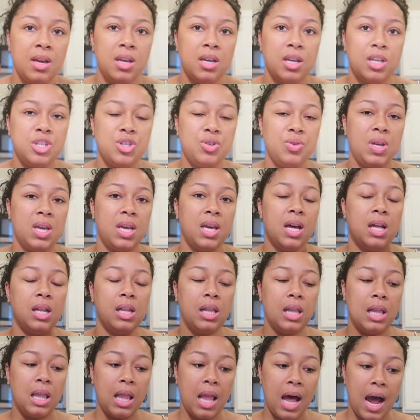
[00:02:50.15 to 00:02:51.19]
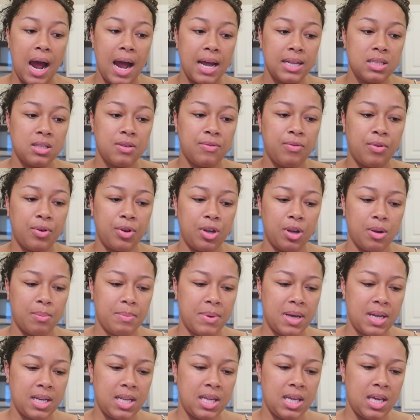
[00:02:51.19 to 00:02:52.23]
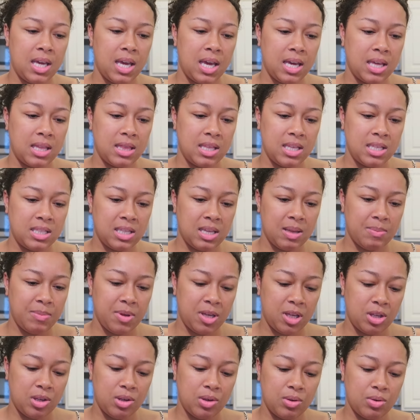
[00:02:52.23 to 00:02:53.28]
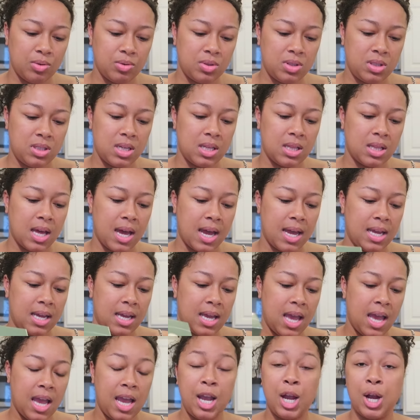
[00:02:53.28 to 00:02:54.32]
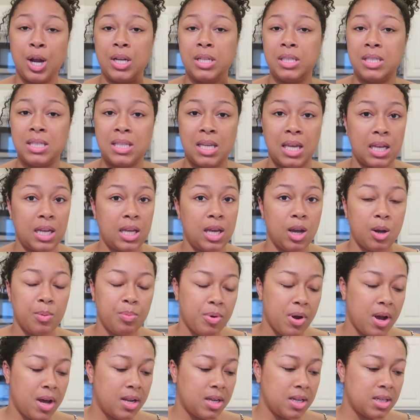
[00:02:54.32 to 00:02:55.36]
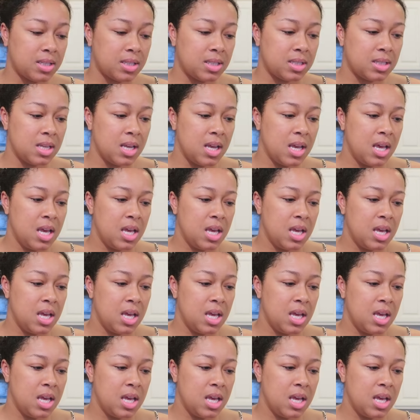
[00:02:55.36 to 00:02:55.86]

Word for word: because you get a lot for your money and these can be used in like hair and skincare products